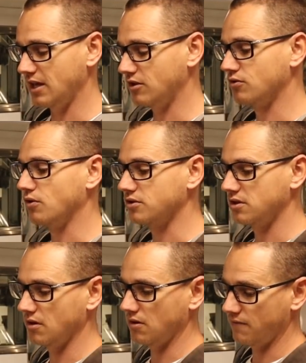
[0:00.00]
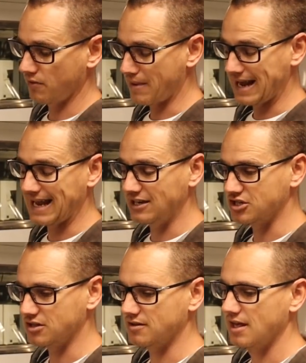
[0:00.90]
the exhaust of the main
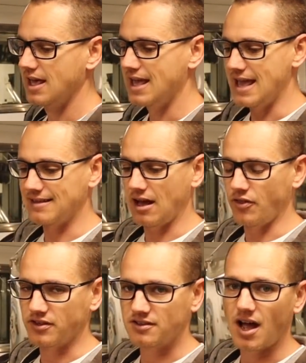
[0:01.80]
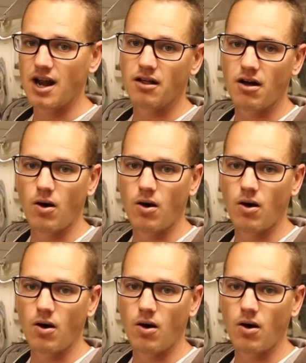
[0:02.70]
engines is that on the side of the